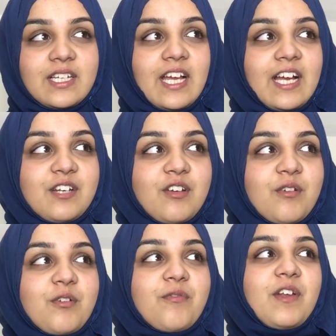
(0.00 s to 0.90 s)
Like, I
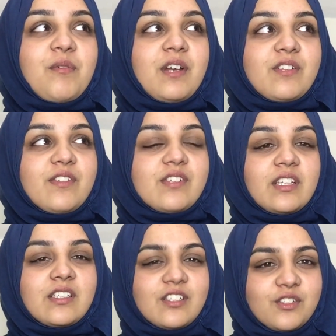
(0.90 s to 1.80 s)
don't know if anyone else feels
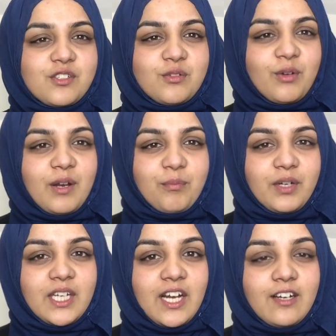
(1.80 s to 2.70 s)
like this, I just thought I'd
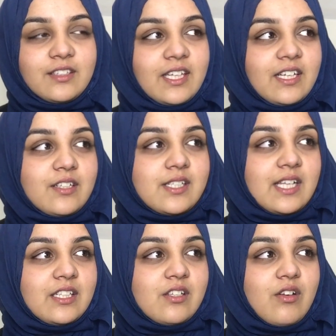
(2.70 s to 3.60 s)
bring it out there, because,
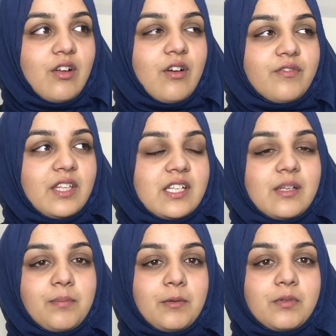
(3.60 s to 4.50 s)
like, there's a lot of things
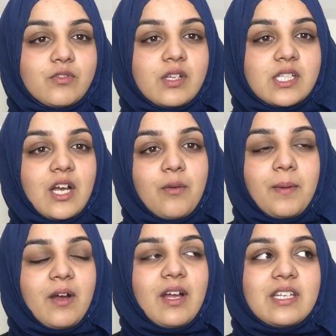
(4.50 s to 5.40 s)
that people stress out
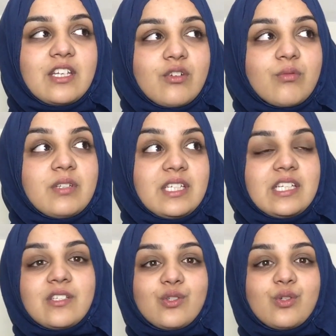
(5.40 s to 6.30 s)
about, and they don't
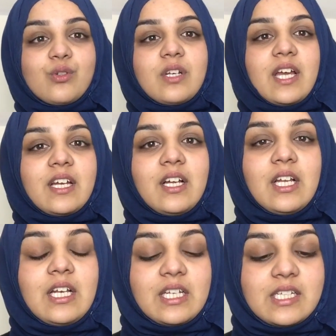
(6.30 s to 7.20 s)
need to, like
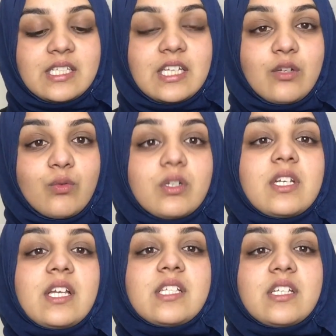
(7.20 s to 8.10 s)
I said,
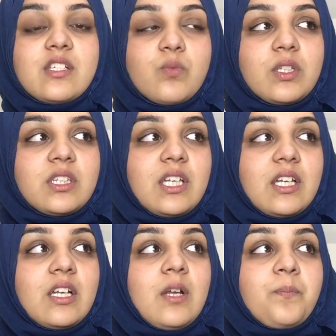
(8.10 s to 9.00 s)
organising is one
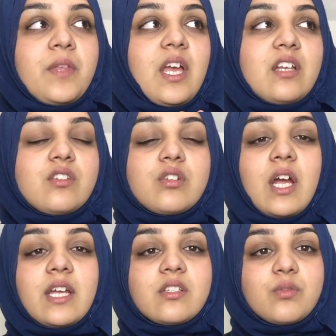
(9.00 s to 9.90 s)
thing, and
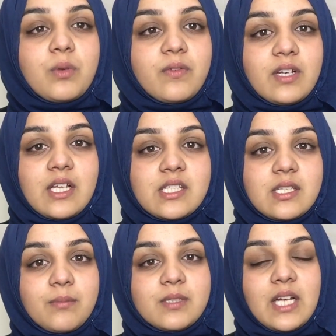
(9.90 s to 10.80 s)
trying to worry less,
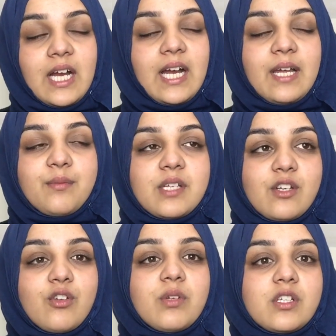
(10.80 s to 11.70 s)
sometimes, I
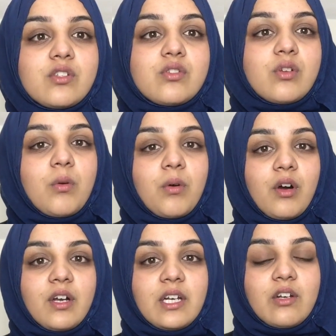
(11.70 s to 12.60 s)
know it's so
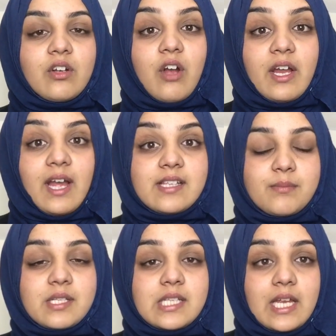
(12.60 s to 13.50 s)
hard, and guys,
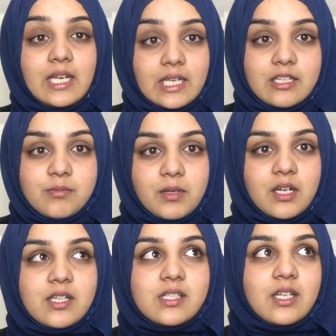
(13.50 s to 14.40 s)
I'm saying this
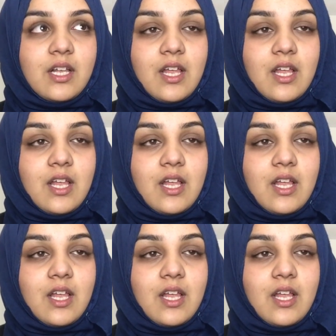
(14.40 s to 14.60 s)
because